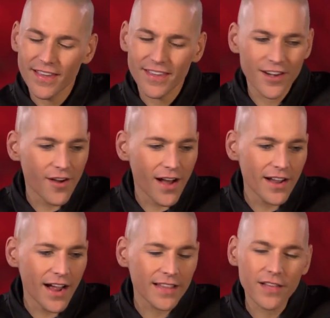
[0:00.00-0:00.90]
You know,
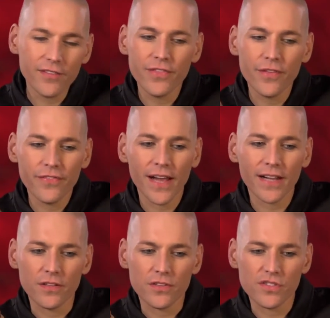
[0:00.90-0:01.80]
I love the
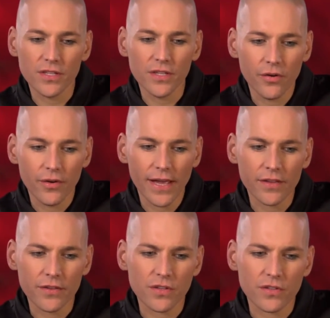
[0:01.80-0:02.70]
fact that Cee-Lo
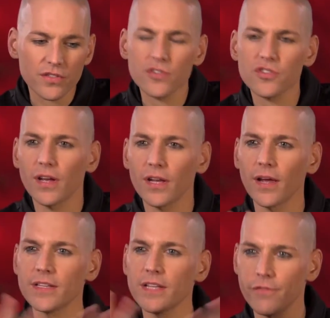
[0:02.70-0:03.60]
has such
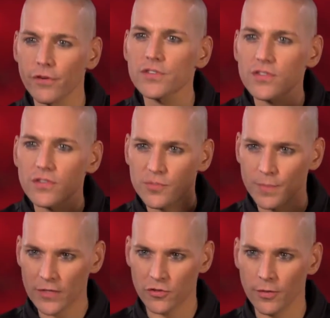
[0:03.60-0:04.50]
a diverse
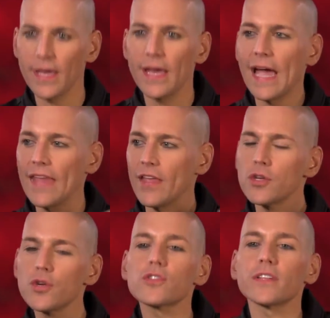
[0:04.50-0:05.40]
spectrum, and
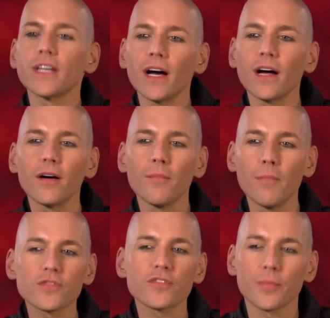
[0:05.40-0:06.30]
that usually
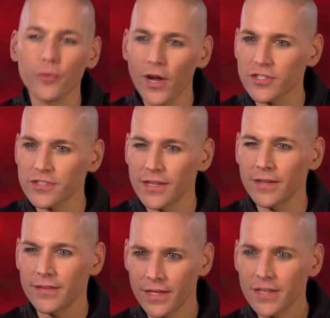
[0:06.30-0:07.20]
most of the projects
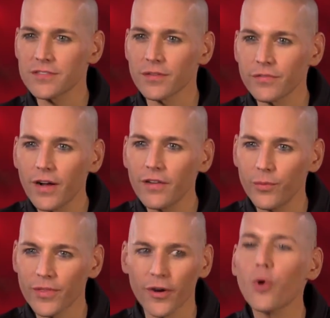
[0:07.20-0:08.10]
that he's
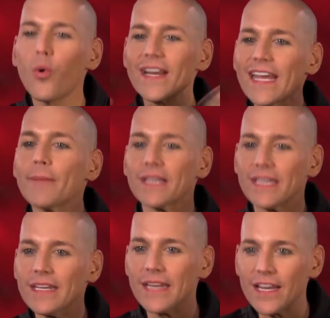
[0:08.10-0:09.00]
involved with are quite
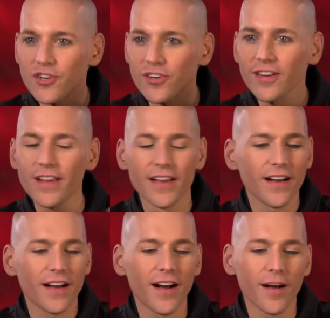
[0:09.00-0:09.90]
epic in nature.
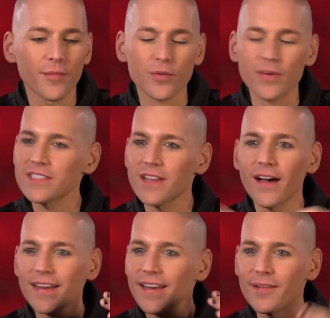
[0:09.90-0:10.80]
So he's
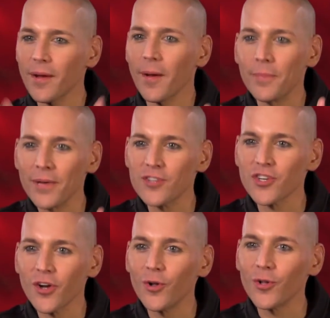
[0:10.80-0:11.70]
not a
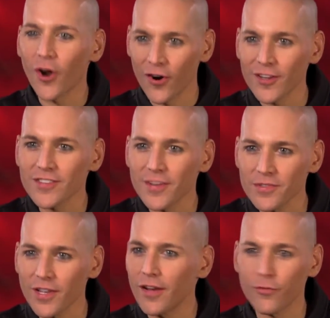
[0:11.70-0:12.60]
pigeonholed artist
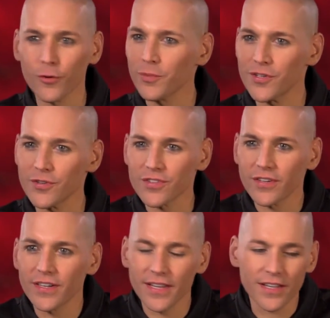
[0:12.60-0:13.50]
himself or
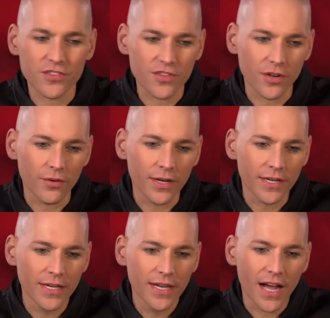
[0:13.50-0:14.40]
producer. And
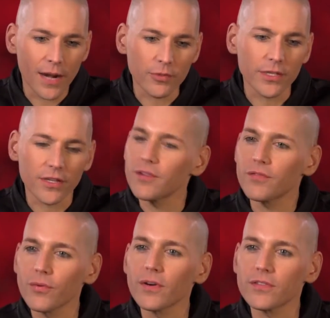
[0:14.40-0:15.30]
so I'm really
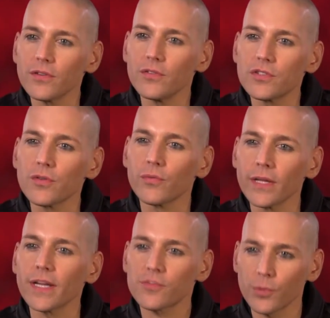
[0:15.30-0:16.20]
looking forward to
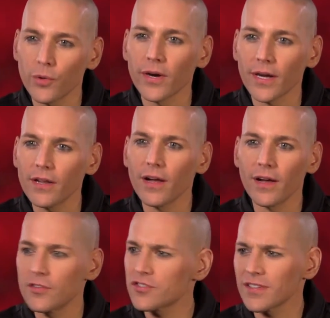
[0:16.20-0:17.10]
really exploring
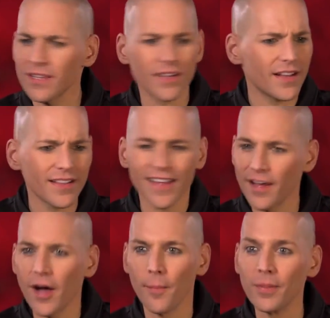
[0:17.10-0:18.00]
just
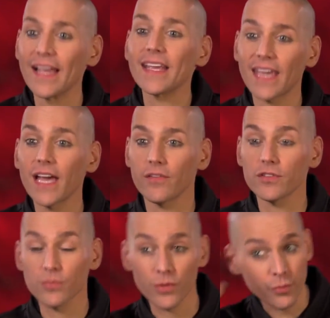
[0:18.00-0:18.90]
a blank
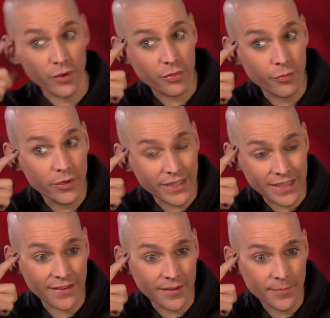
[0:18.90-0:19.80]
canvas with
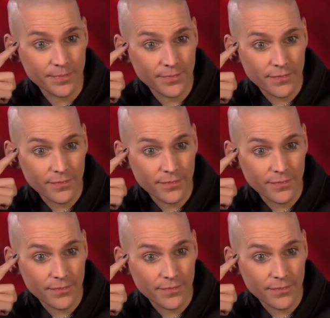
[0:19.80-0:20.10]
really an